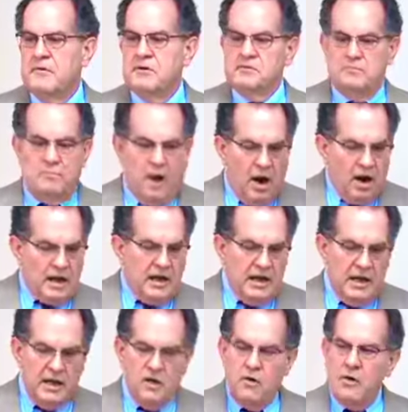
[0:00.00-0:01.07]
There's
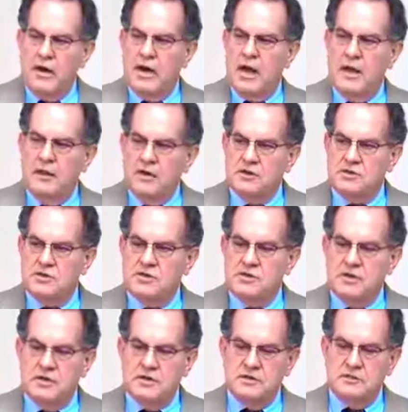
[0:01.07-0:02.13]
bargaining going on.
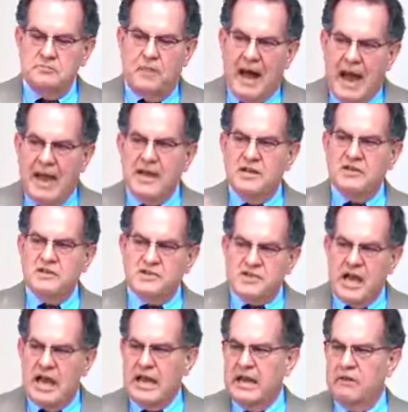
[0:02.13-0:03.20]
There's buying and
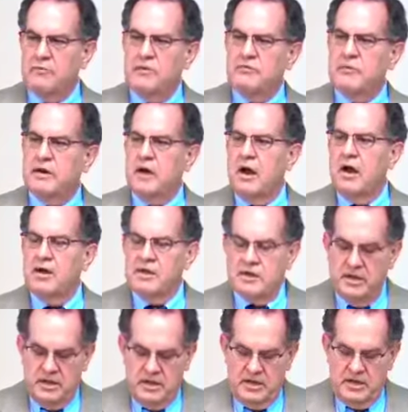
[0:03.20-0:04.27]
selling with regard
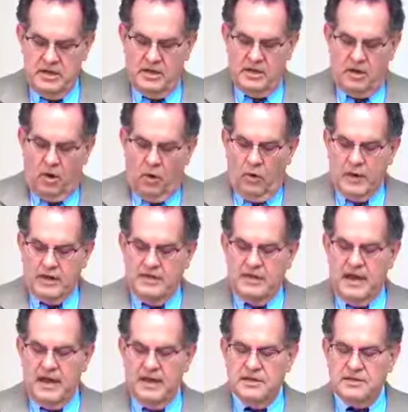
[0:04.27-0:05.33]
to holy
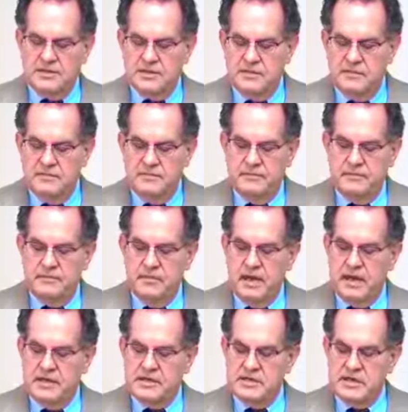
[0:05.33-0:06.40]
things,
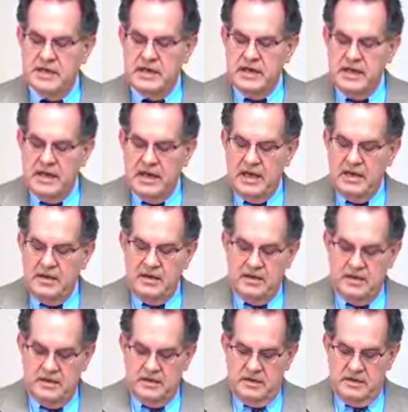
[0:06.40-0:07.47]
but in the end,
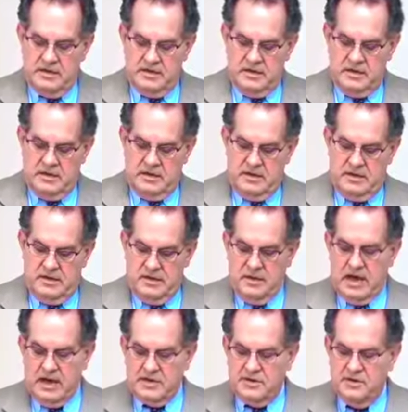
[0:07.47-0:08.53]

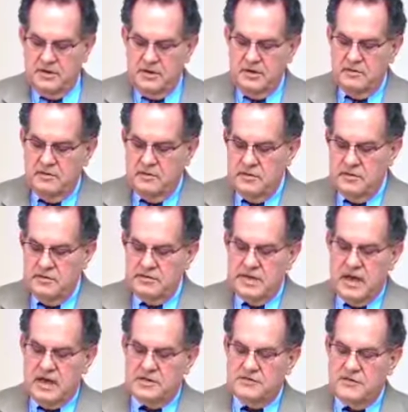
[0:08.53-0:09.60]
not to the
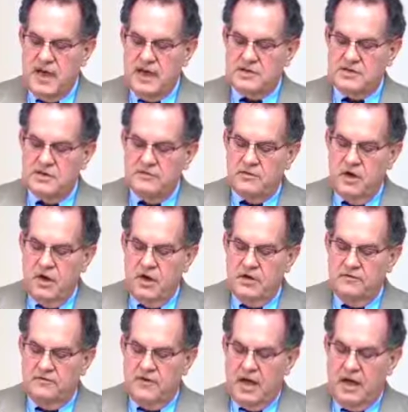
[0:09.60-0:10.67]
satisfaction of
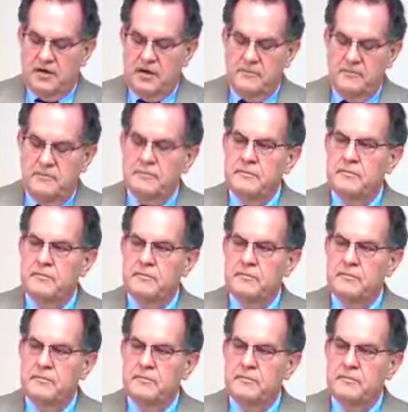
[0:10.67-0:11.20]
God the Father.